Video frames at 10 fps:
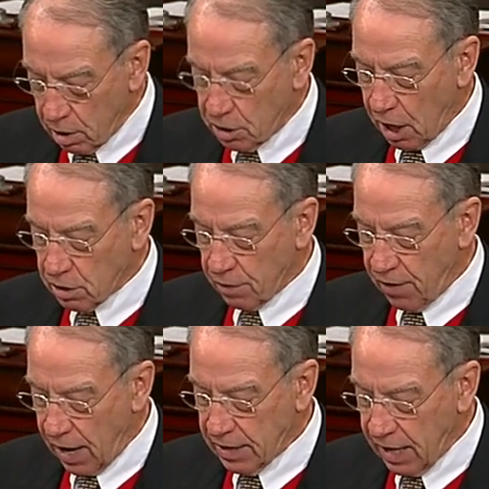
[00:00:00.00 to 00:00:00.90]

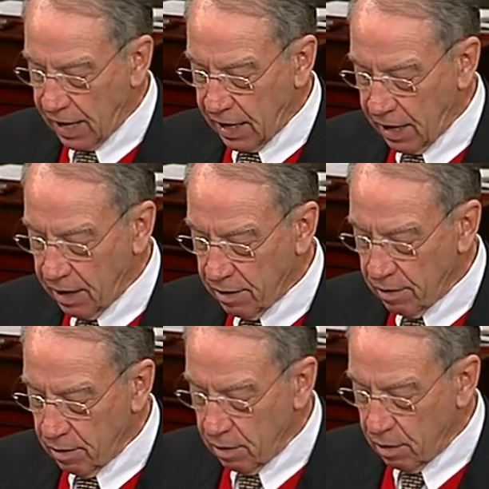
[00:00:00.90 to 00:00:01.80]
justify taking
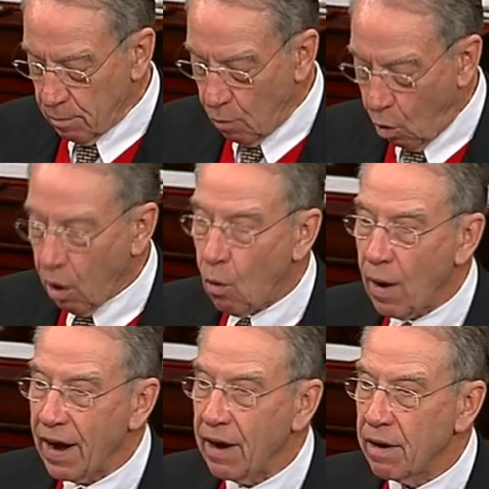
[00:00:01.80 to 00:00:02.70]
more
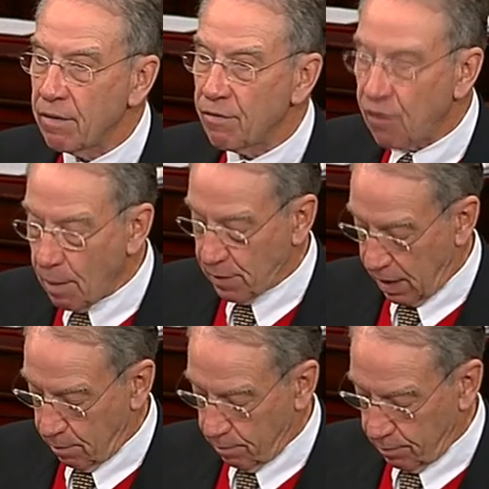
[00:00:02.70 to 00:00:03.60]
away from them.
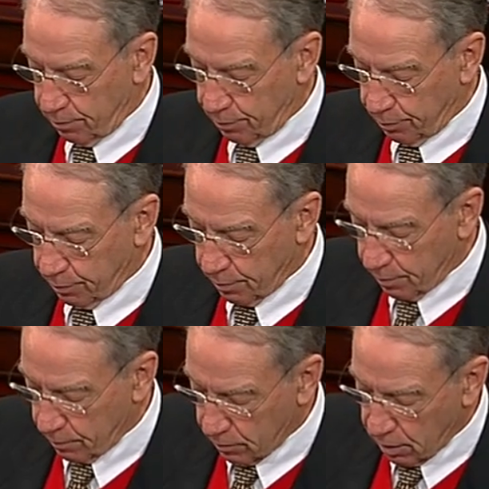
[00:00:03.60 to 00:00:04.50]

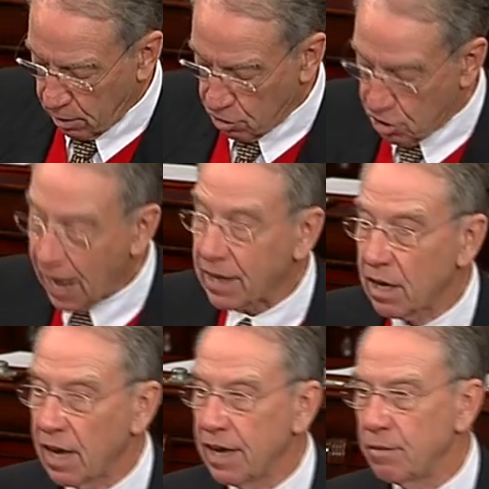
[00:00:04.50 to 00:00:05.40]

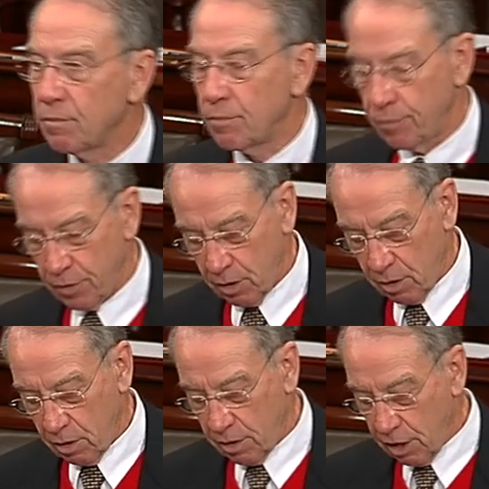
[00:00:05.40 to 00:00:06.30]
Secondly,
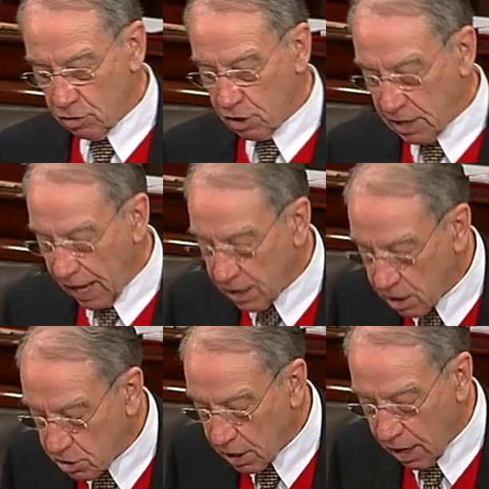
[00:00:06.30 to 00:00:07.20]
there is a
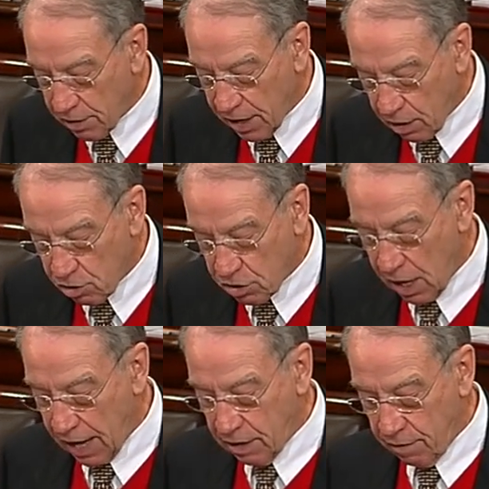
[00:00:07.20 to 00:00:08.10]
tendency on the other
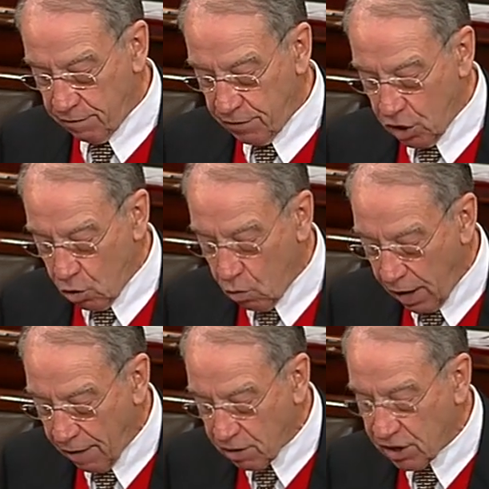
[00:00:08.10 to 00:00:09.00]
side to view
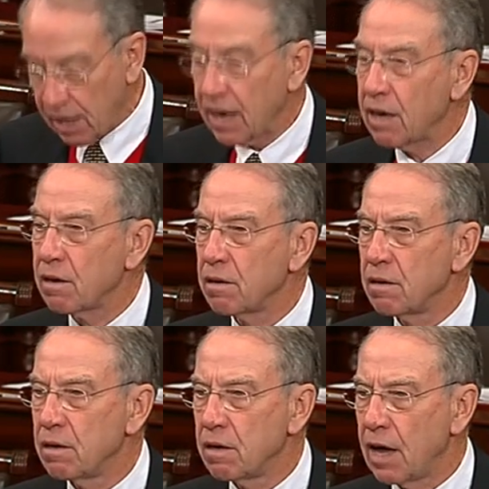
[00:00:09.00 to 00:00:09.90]
everything
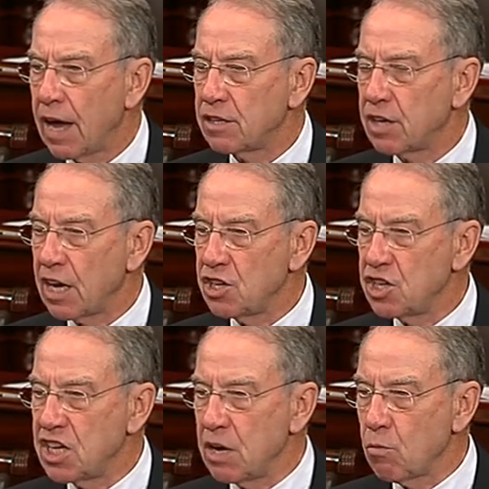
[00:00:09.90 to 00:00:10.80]
as a
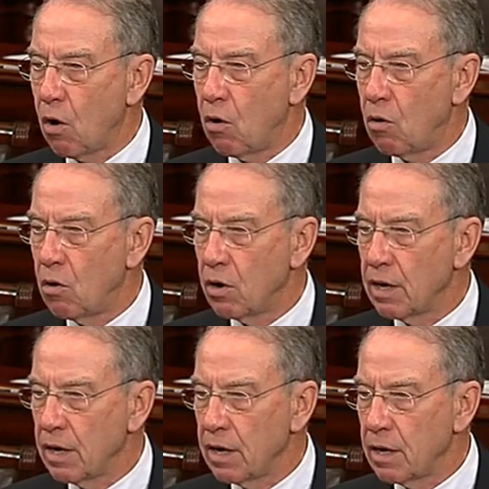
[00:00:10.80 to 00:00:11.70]

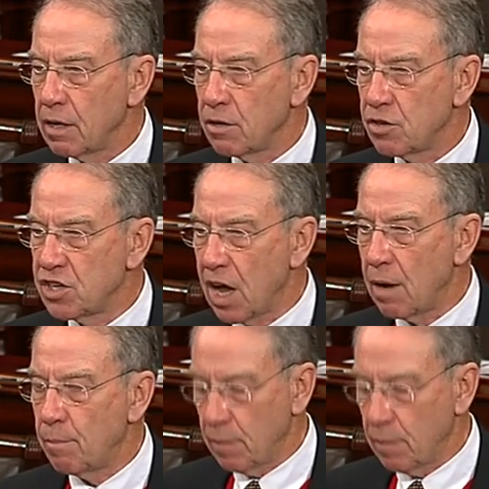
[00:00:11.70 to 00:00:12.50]
zero-sum